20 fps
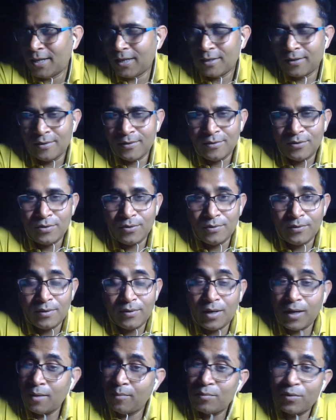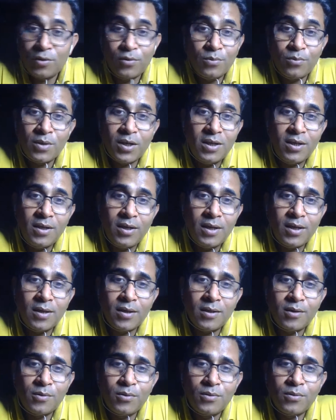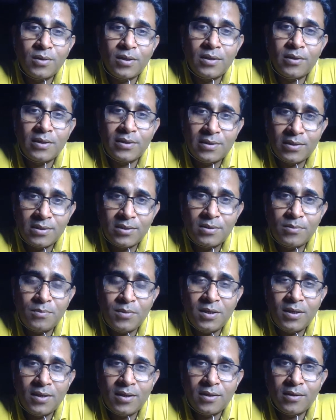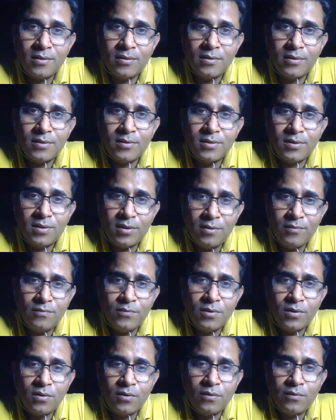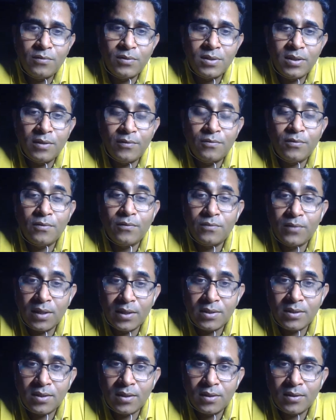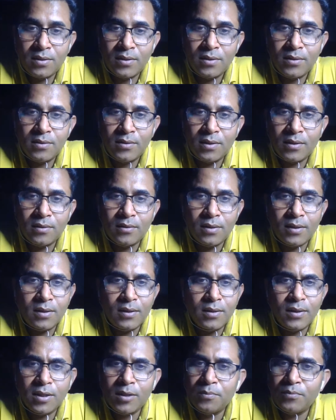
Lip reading: And so I'm going to assist me, and it's a teamwork. Obviously, if you have nice content, and I can